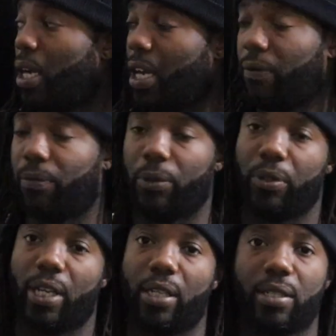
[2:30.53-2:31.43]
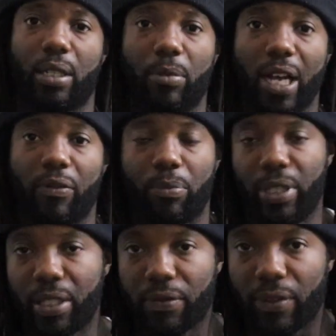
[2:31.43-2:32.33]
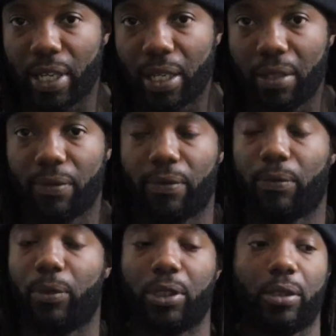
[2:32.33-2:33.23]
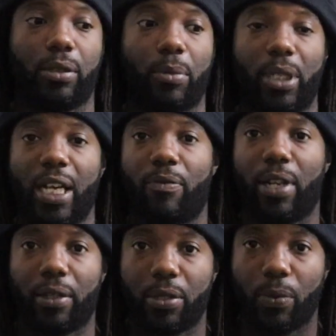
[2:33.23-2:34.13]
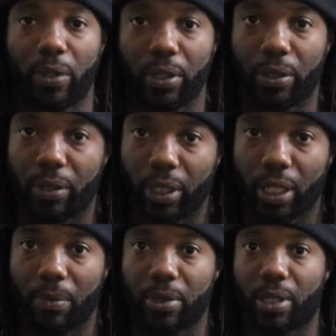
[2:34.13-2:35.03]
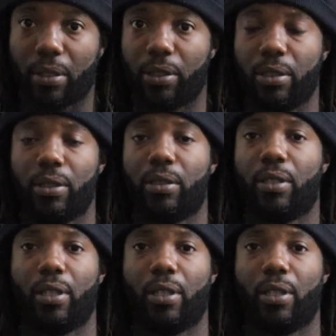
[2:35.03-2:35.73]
I have, well, you can't see, but I have a P S five, which, I mean, I have like twenty, thirty games, and I literally